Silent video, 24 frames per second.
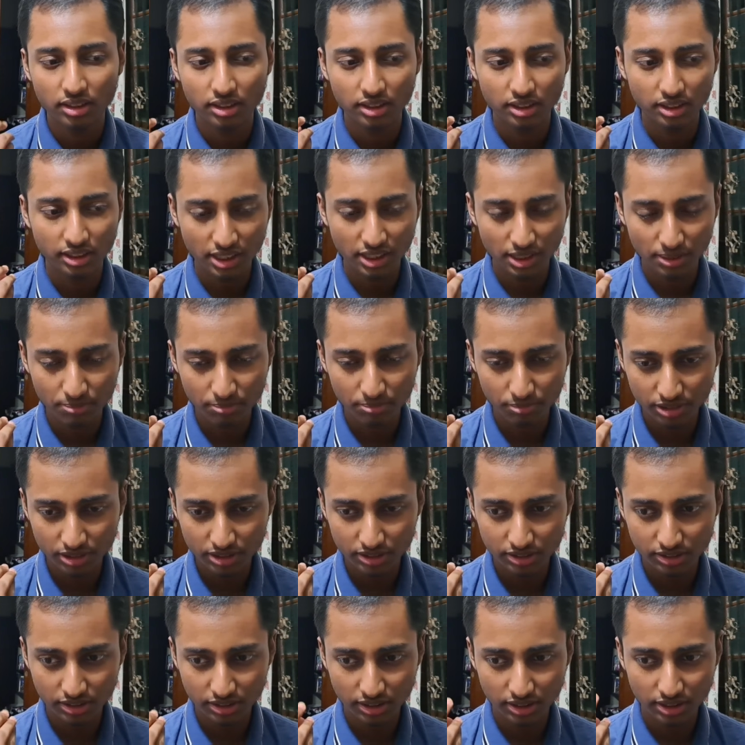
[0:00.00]
Anyway,
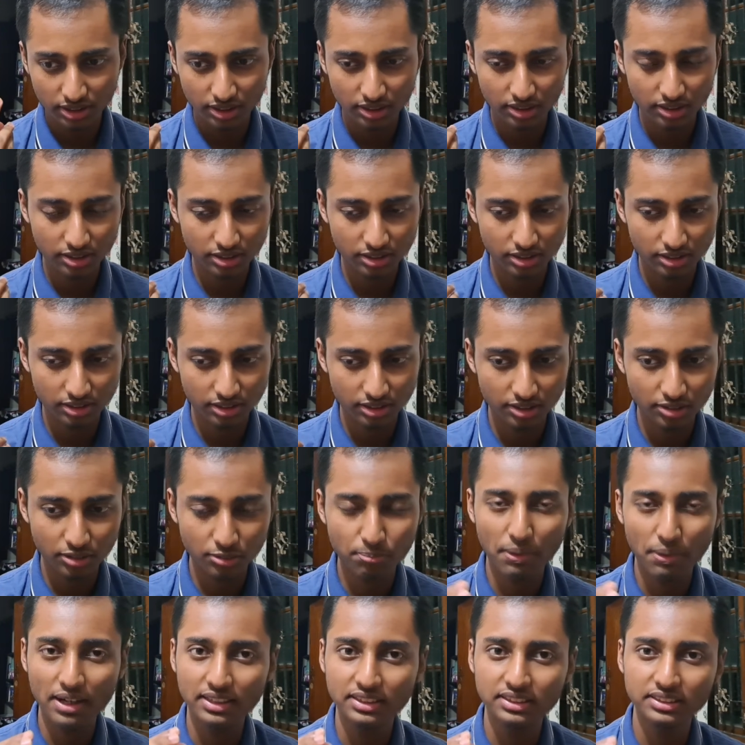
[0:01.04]
so
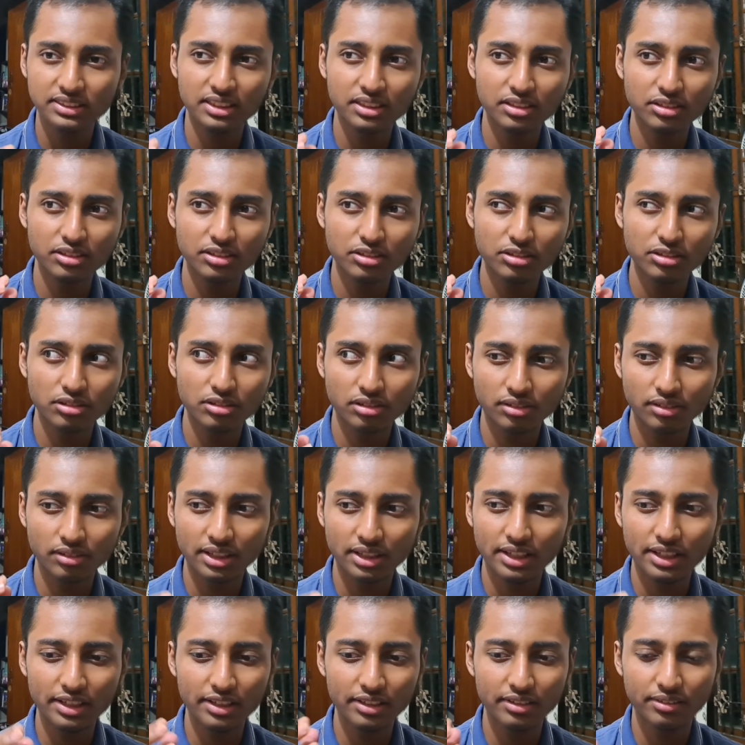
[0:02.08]
I
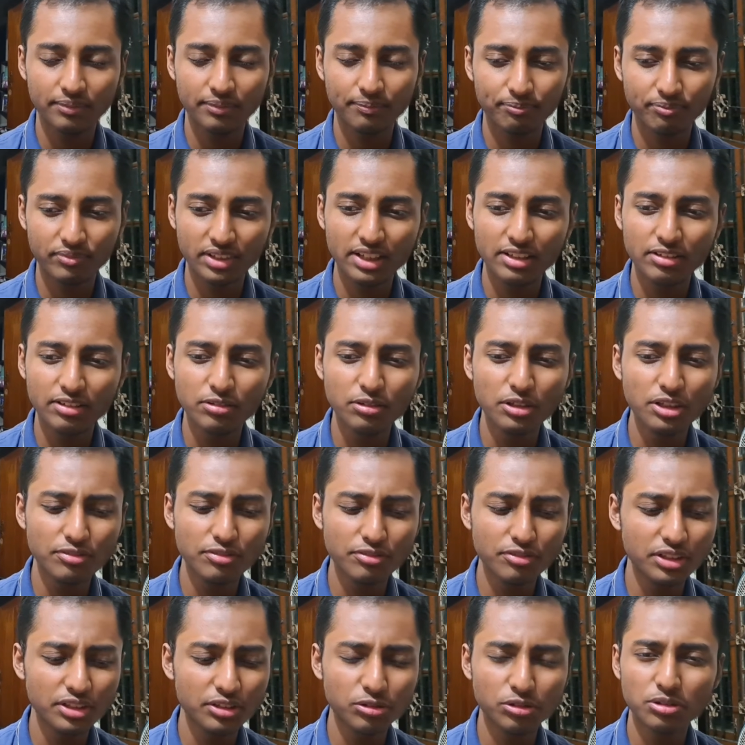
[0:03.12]
also like
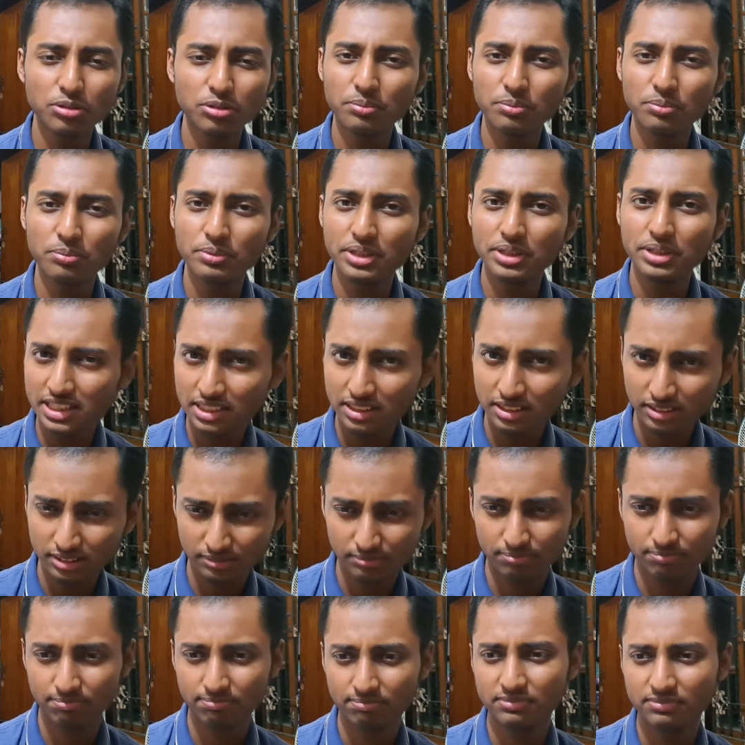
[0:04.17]
ask cameras like what
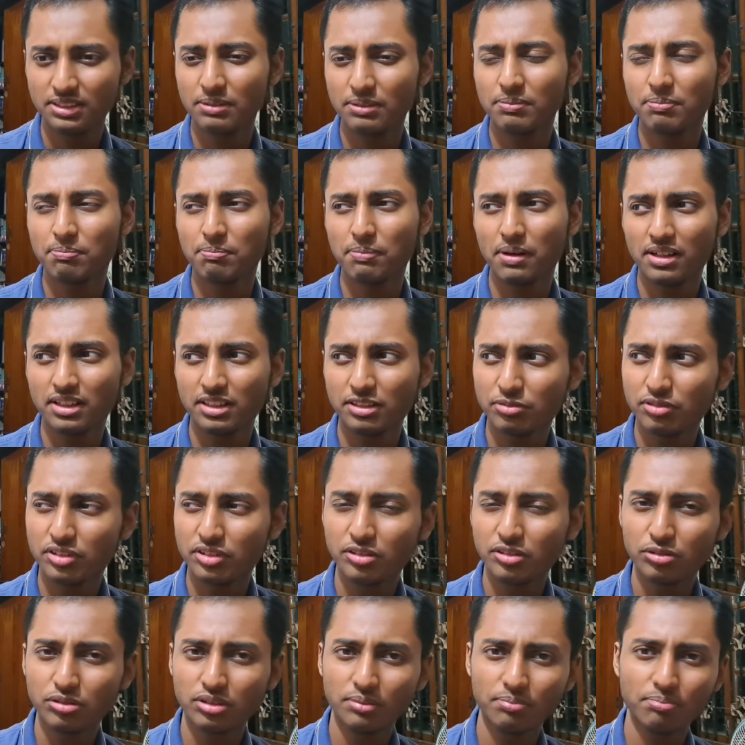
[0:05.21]
do they do,
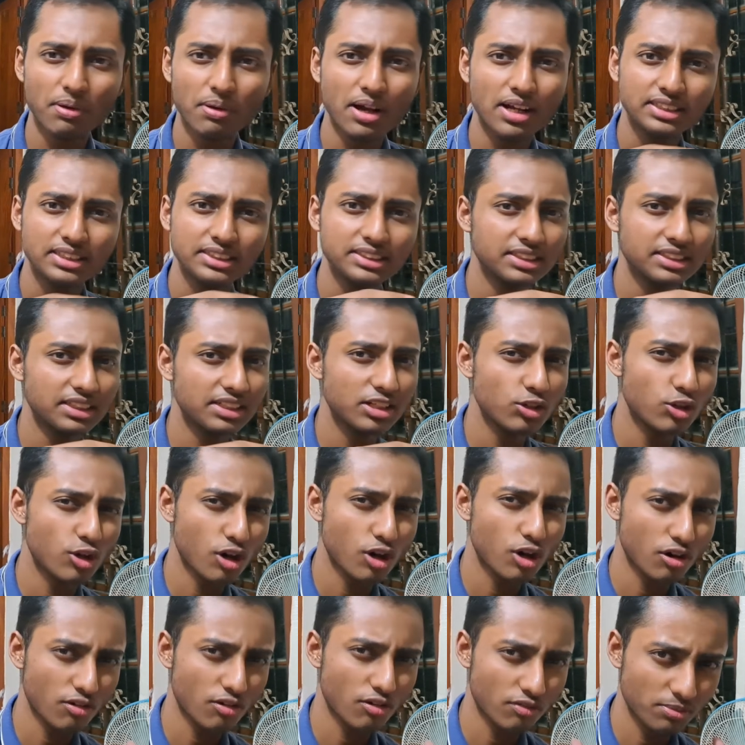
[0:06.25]
and I also
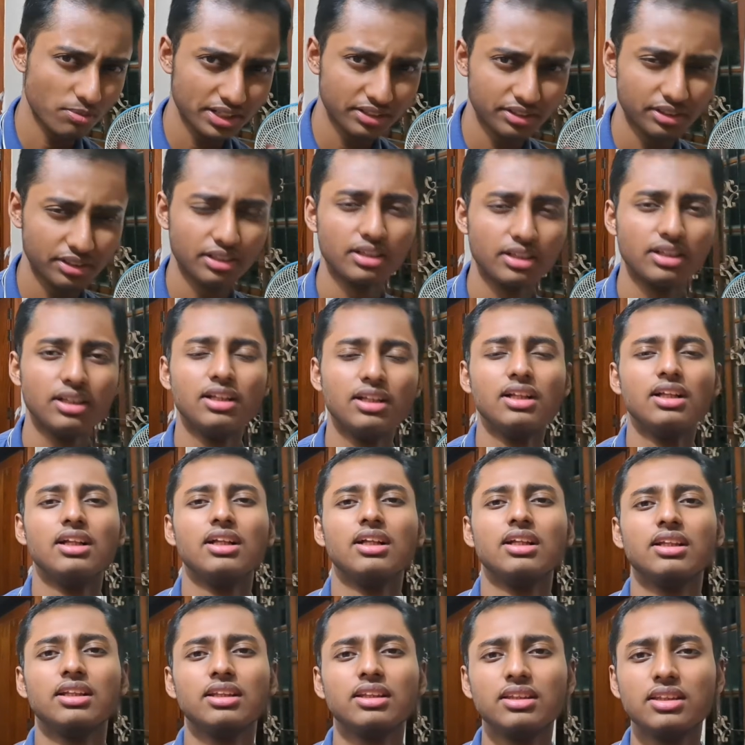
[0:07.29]
explain like what happened
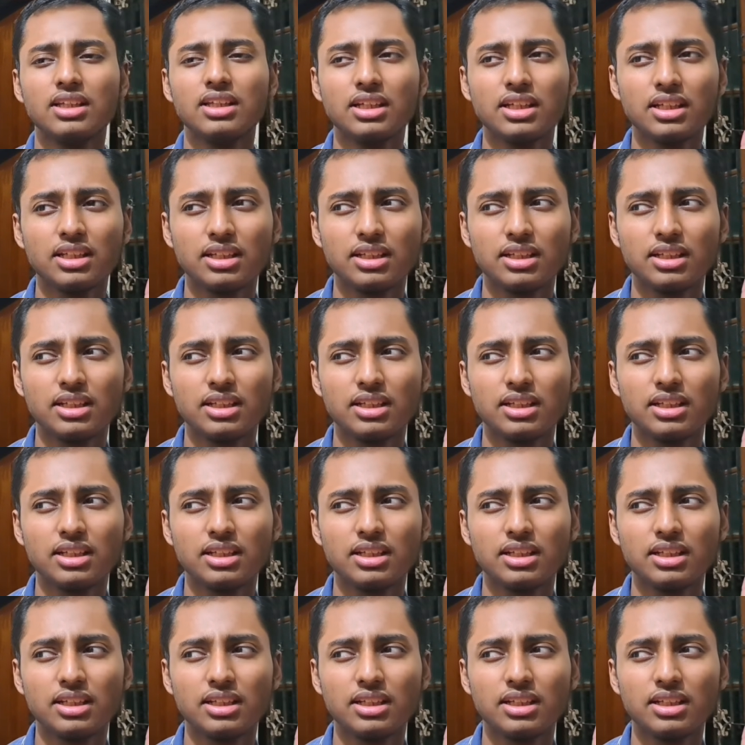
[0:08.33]
last year.